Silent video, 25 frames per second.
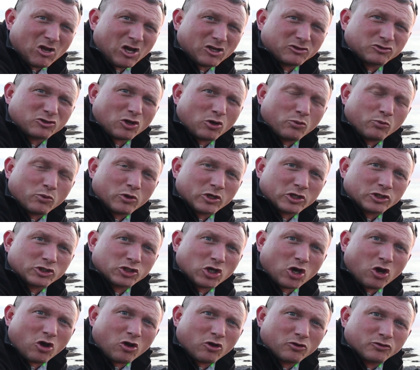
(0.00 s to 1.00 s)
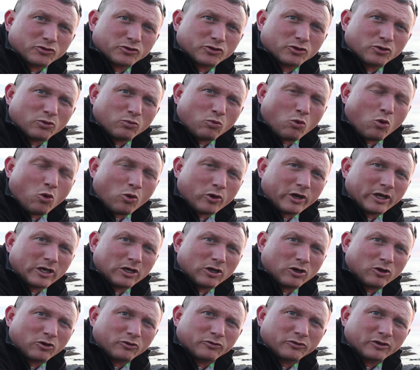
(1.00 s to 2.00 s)
I don't want to chance sort of
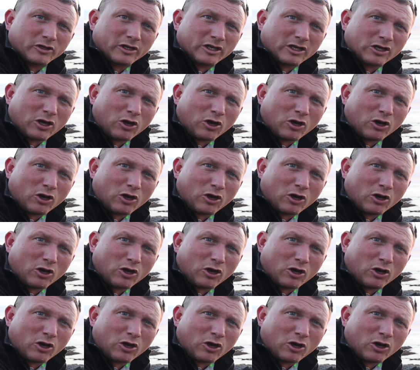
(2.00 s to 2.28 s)
walking along the